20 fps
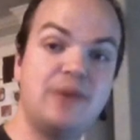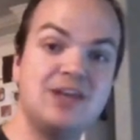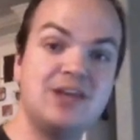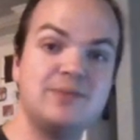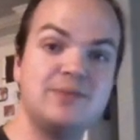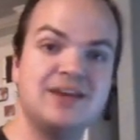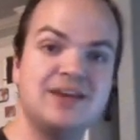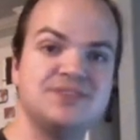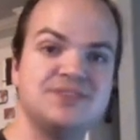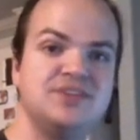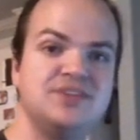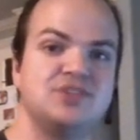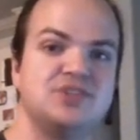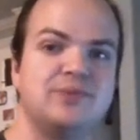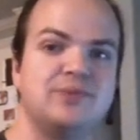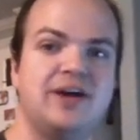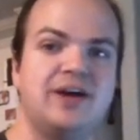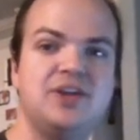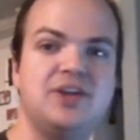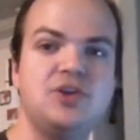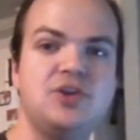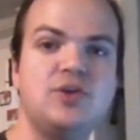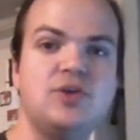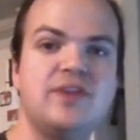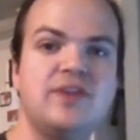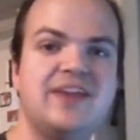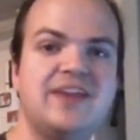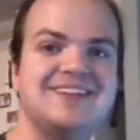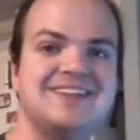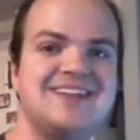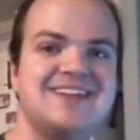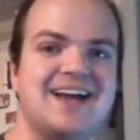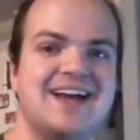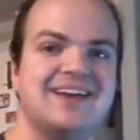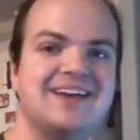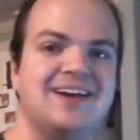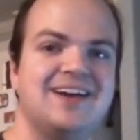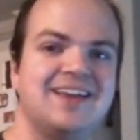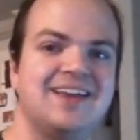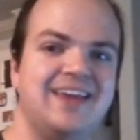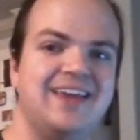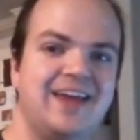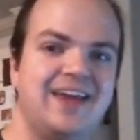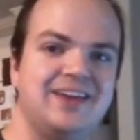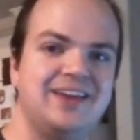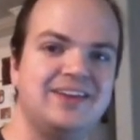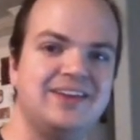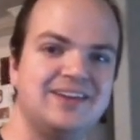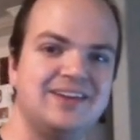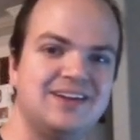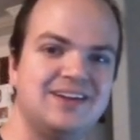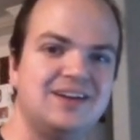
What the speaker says: MegaSeadramon, you can then attack again.